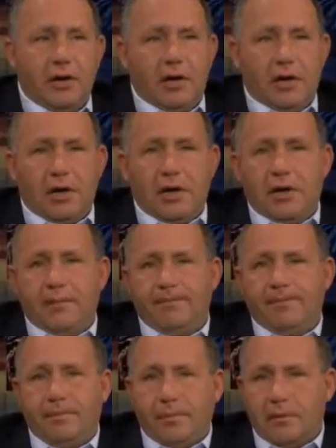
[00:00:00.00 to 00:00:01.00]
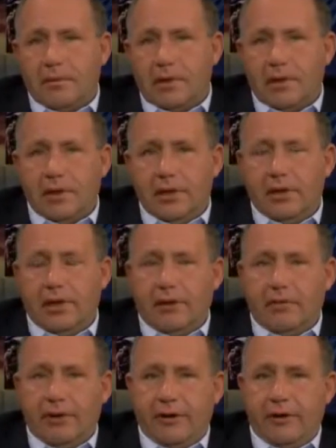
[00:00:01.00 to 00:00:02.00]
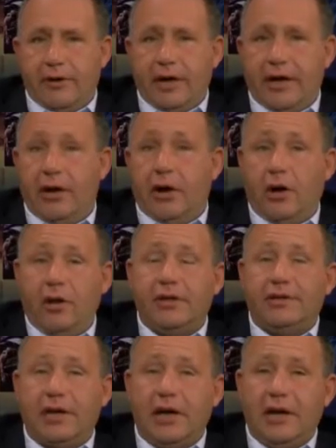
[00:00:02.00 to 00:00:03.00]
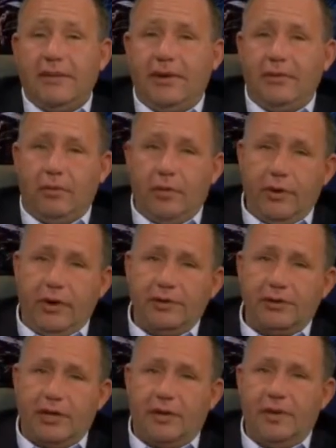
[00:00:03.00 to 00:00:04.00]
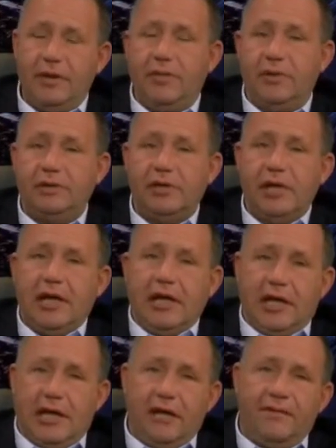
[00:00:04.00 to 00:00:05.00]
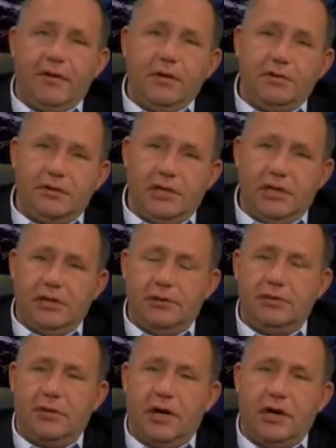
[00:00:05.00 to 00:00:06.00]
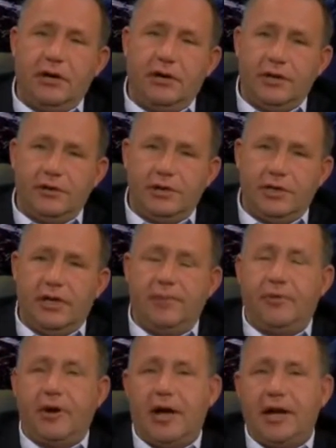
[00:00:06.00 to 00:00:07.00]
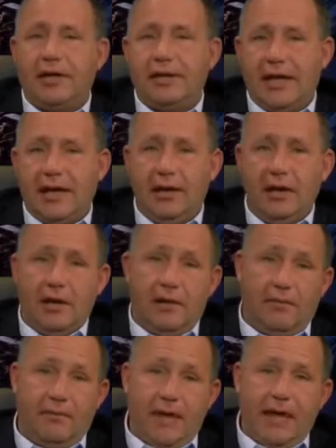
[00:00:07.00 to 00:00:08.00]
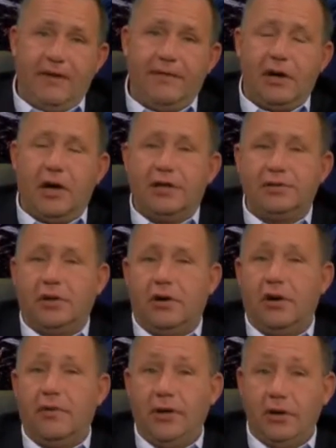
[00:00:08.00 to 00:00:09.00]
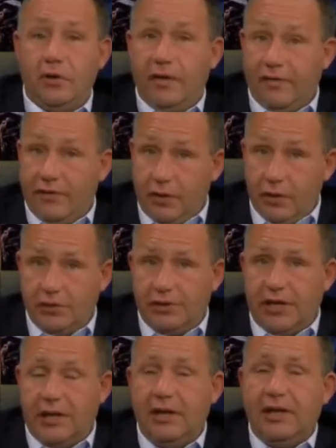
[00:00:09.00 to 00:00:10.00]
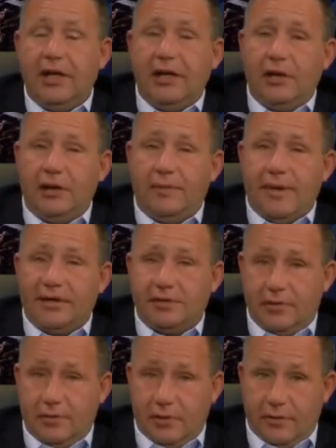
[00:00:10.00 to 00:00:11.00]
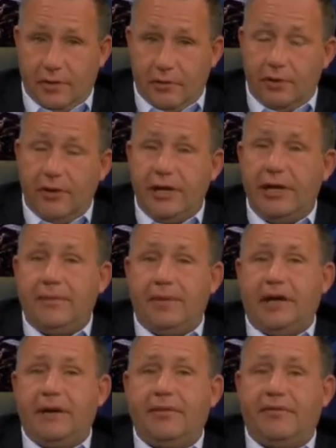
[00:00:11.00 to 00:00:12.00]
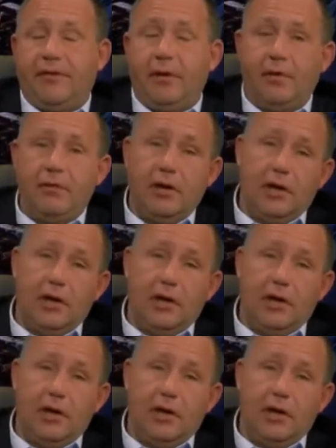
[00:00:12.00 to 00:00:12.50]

um, you know, that are rearing their head all the time. And what we always tell people is if you see a drug or you see a product that may have caused harm and you have used it, your best, you really need to pick up the phone